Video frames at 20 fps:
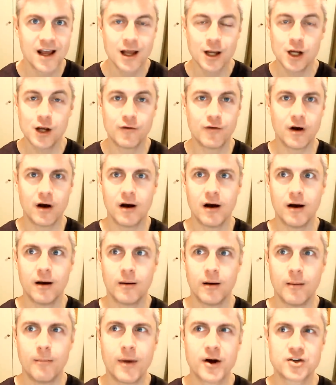You have a,
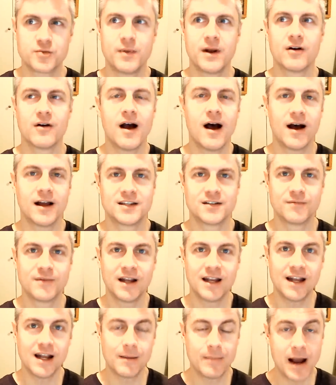a much better odds of
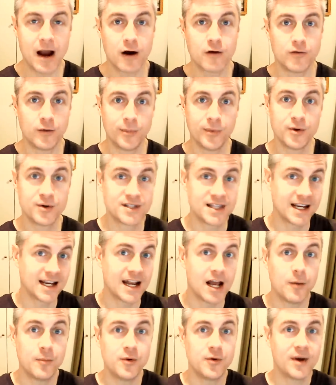getting a powerful boost that can
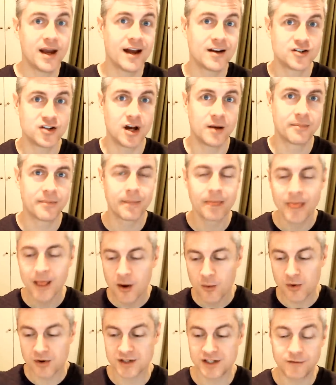help you catch up,
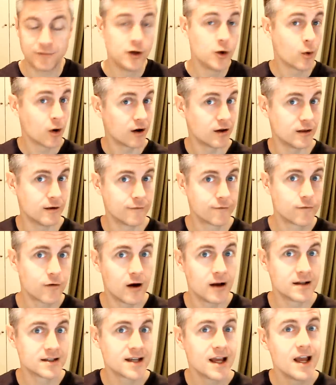whereas if you are in the
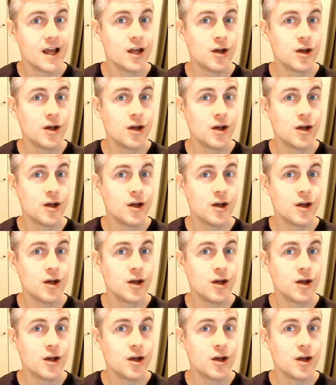front,